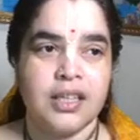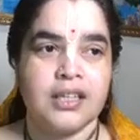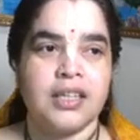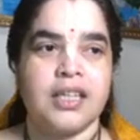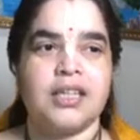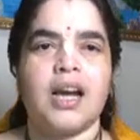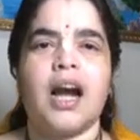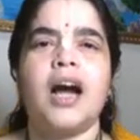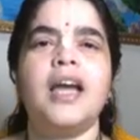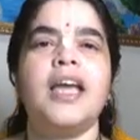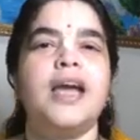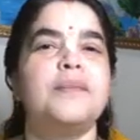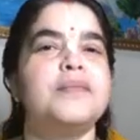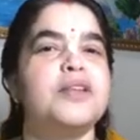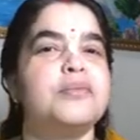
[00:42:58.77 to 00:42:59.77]
that I
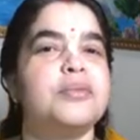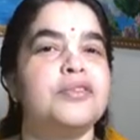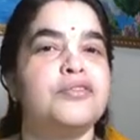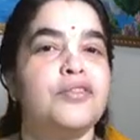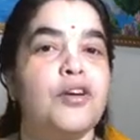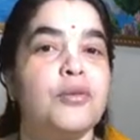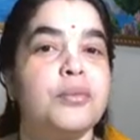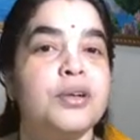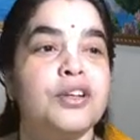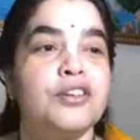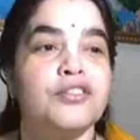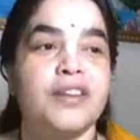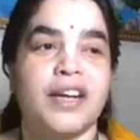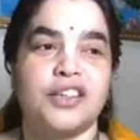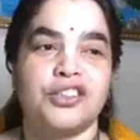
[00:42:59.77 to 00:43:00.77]
am the performer
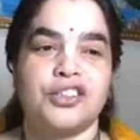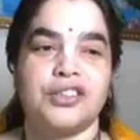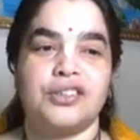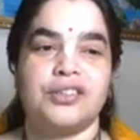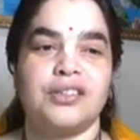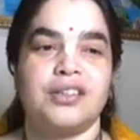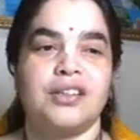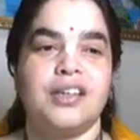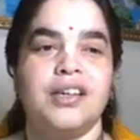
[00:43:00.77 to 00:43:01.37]
of action.